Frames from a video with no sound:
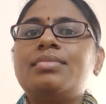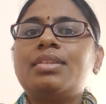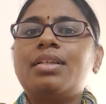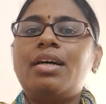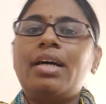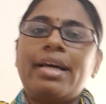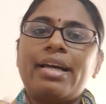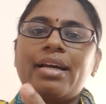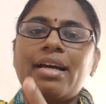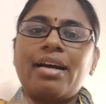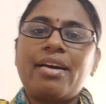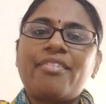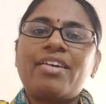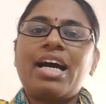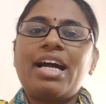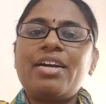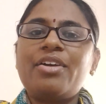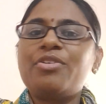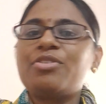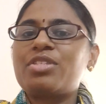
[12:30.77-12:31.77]
I
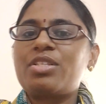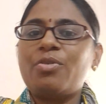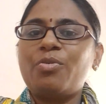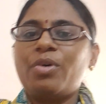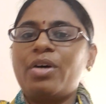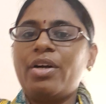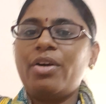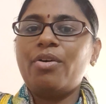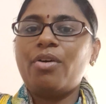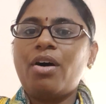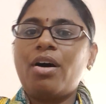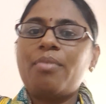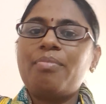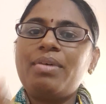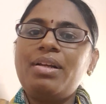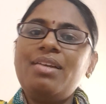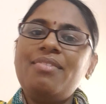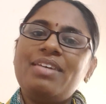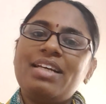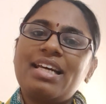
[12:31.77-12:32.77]
can't use the word
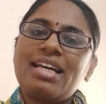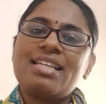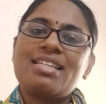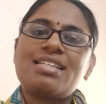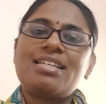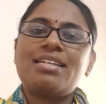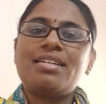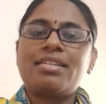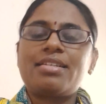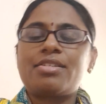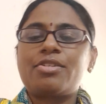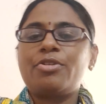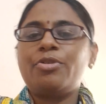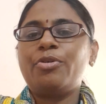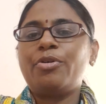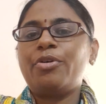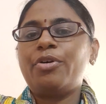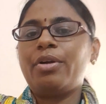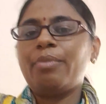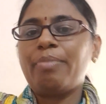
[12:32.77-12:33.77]
normal, we can say it is
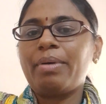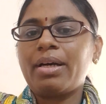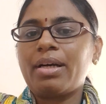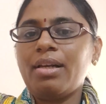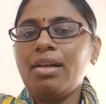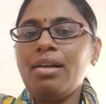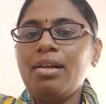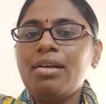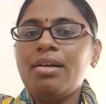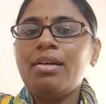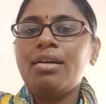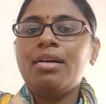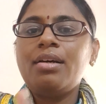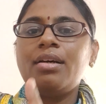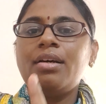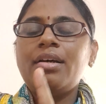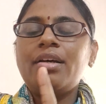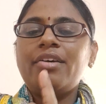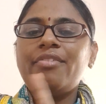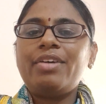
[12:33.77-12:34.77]
neurotypical.
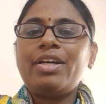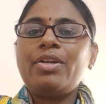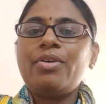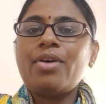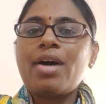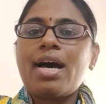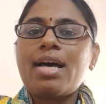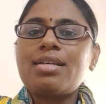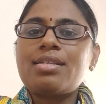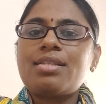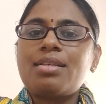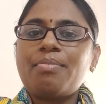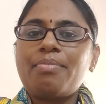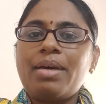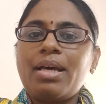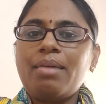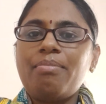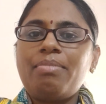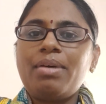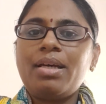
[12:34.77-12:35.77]
When you ask the
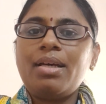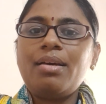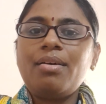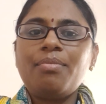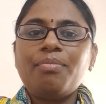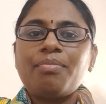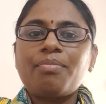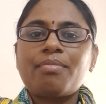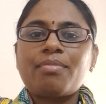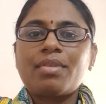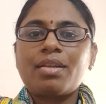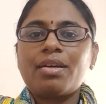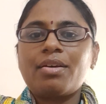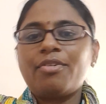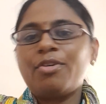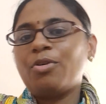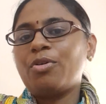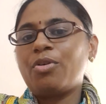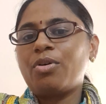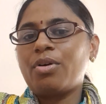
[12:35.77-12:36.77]
baby,
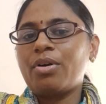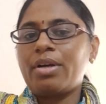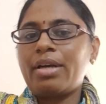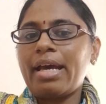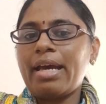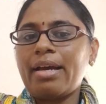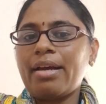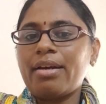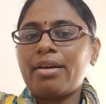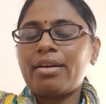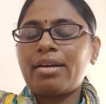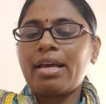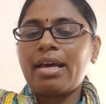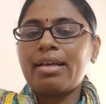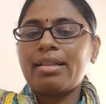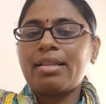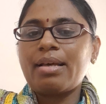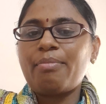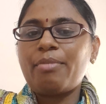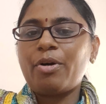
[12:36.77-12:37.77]
you
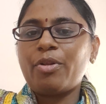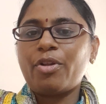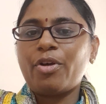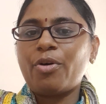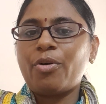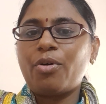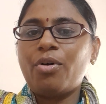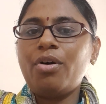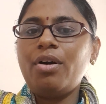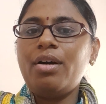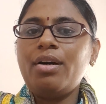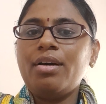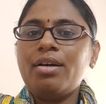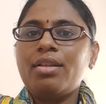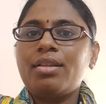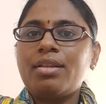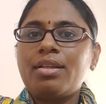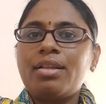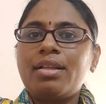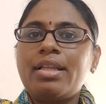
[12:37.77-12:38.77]
take them on the road,
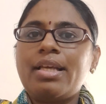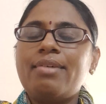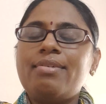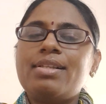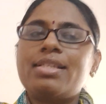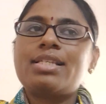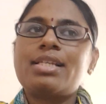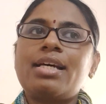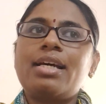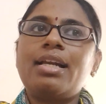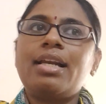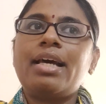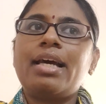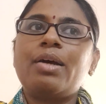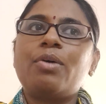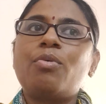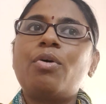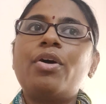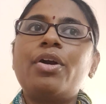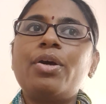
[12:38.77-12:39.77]
they will say
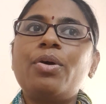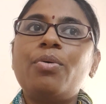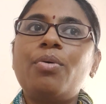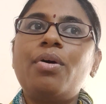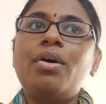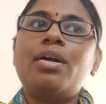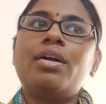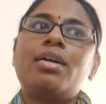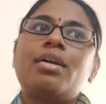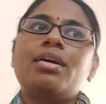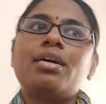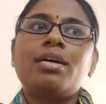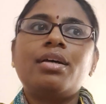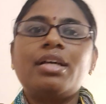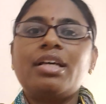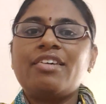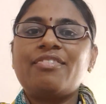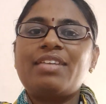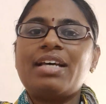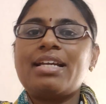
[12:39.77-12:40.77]
like, what do you want?
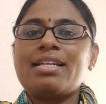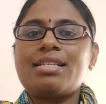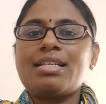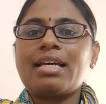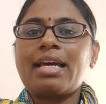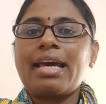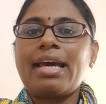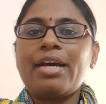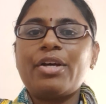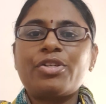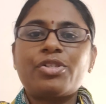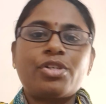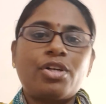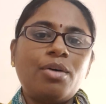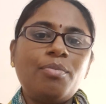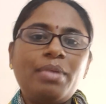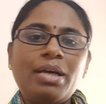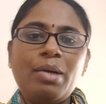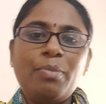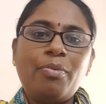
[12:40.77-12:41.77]
If there is a cake
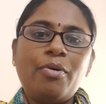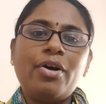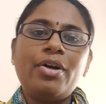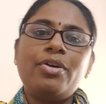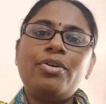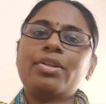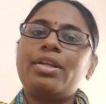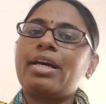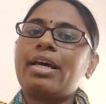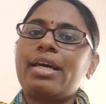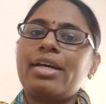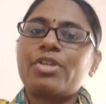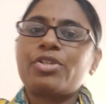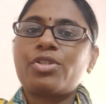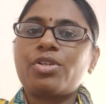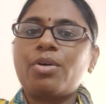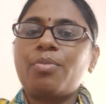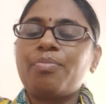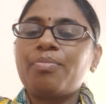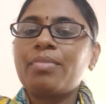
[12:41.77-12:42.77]
shop, they'll point to the cake
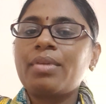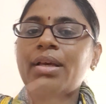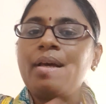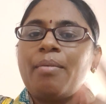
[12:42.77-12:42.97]
shop.